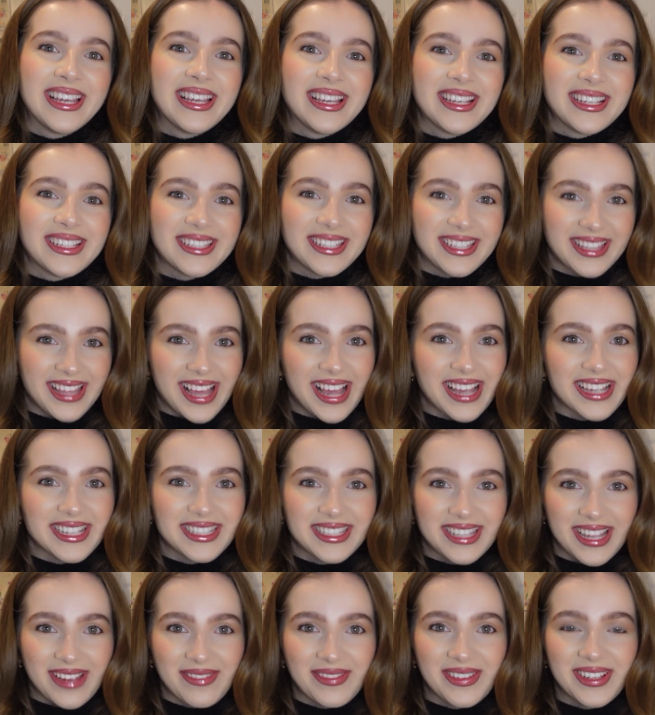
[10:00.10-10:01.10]
So that is
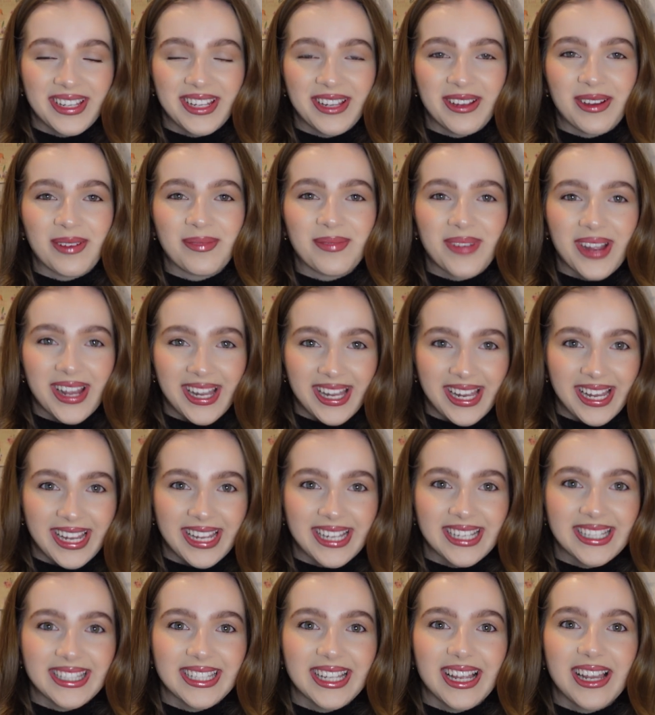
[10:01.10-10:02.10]
definitely on my
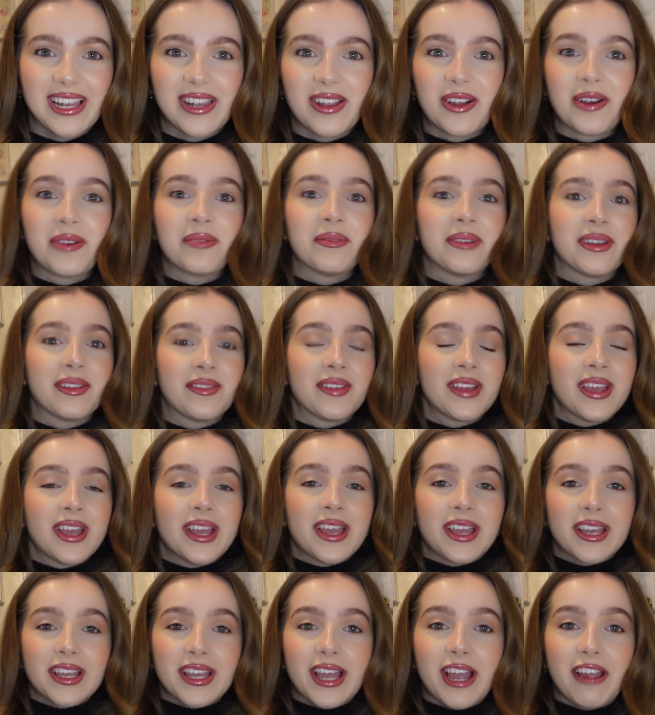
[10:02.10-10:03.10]
list, along with
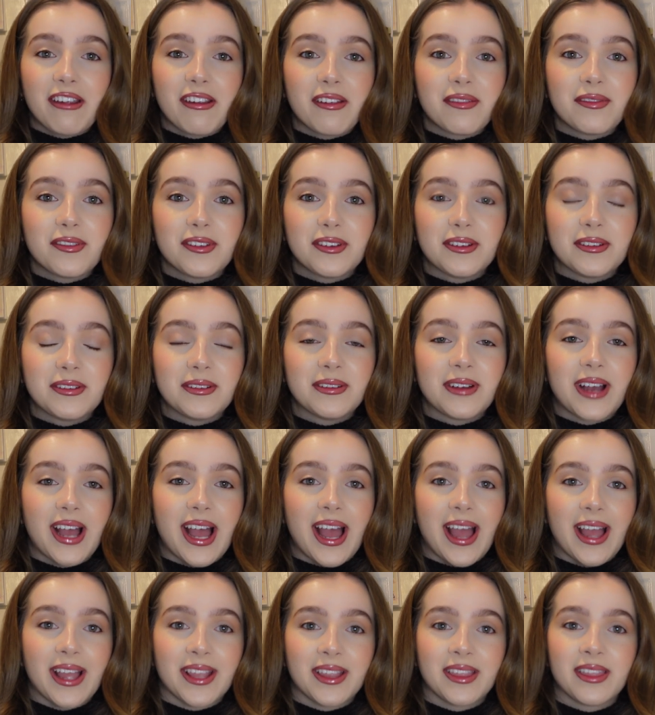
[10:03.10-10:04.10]
Caraval
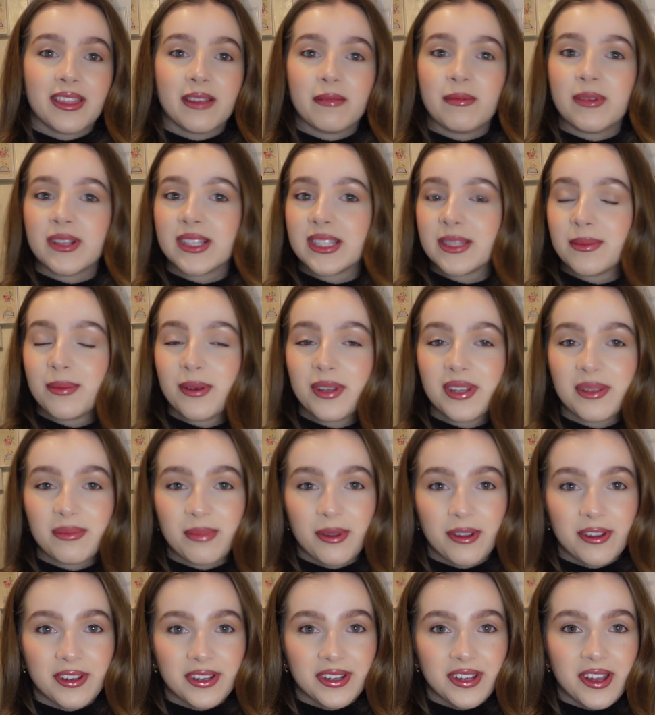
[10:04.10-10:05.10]
and the Once Upon a
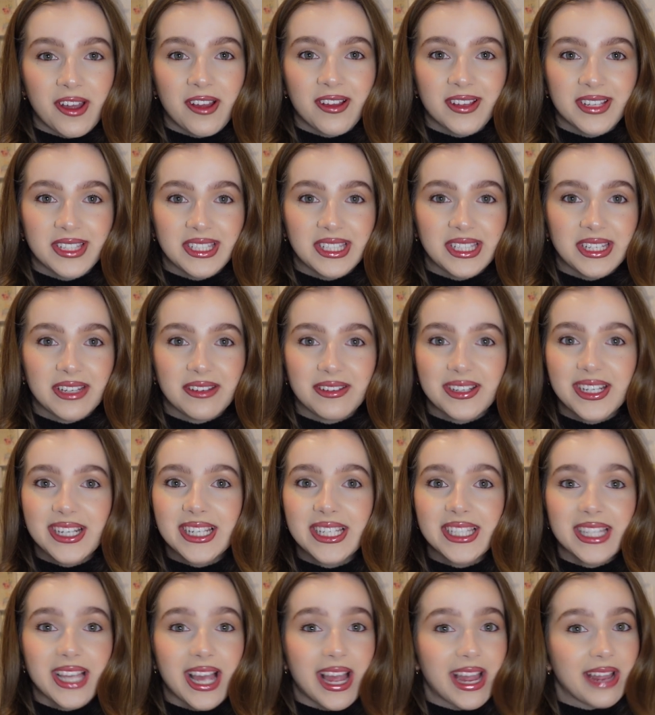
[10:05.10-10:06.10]
Broken Heart
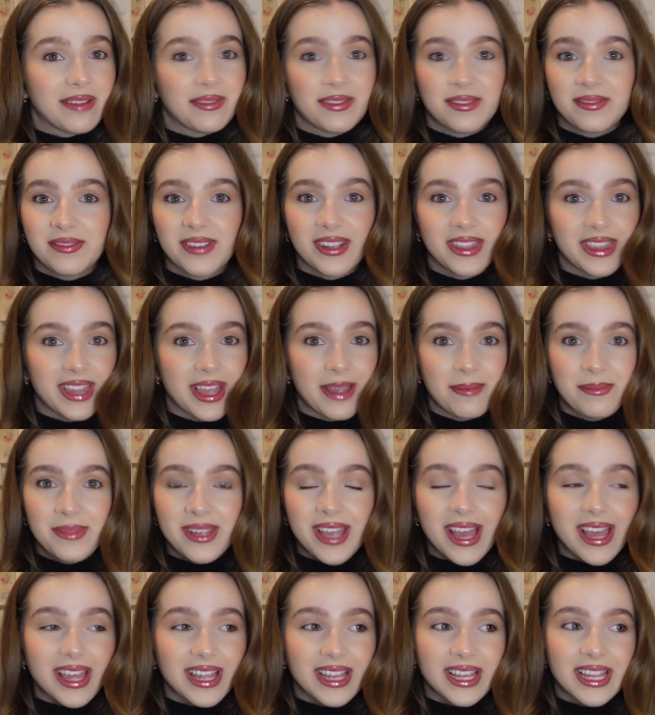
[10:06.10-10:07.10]
series. I haven't read them
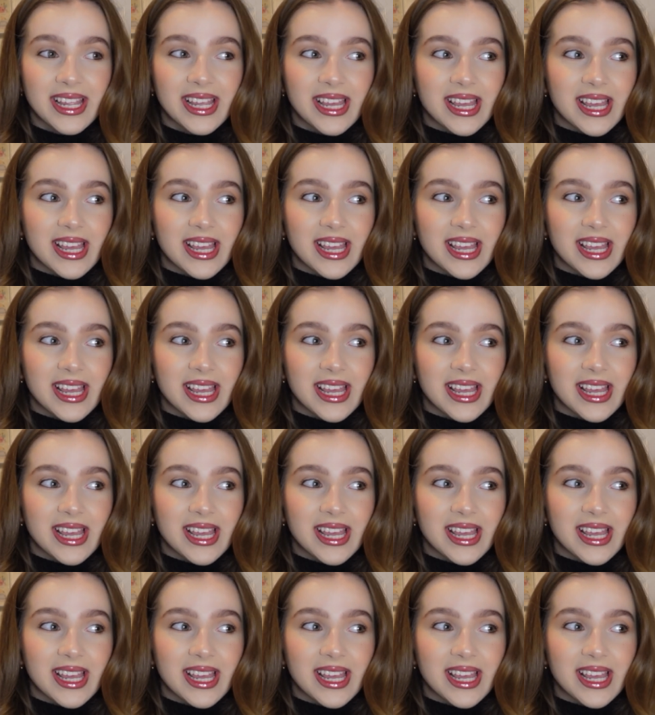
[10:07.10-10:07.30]
yet.